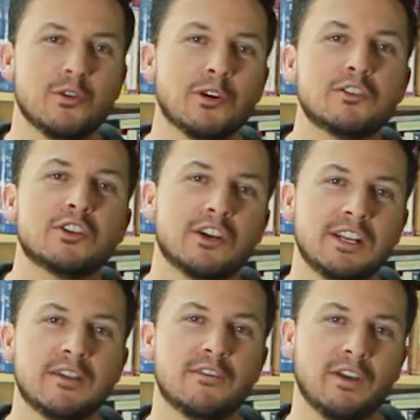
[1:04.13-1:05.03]
your
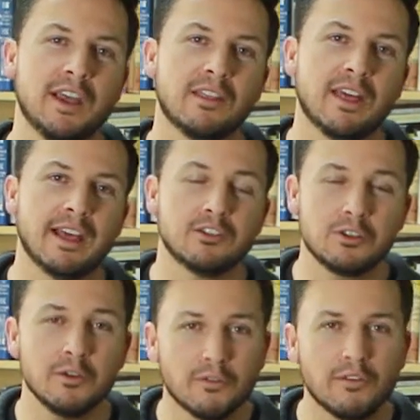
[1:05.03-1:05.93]
journey of faith
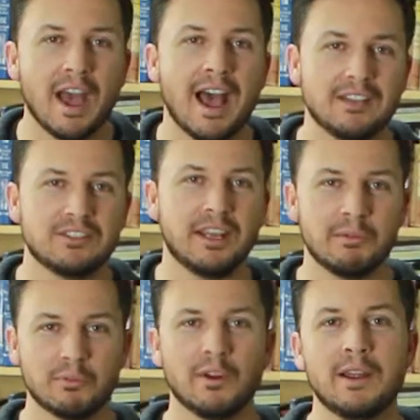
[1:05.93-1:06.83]
as you fast
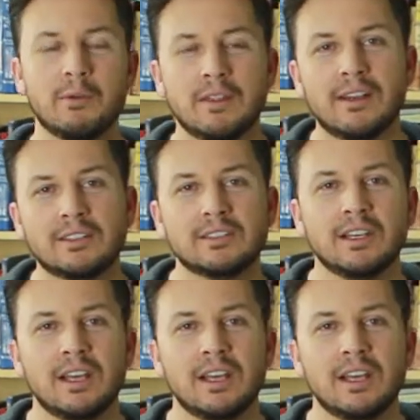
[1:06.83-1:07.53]
and pray with us.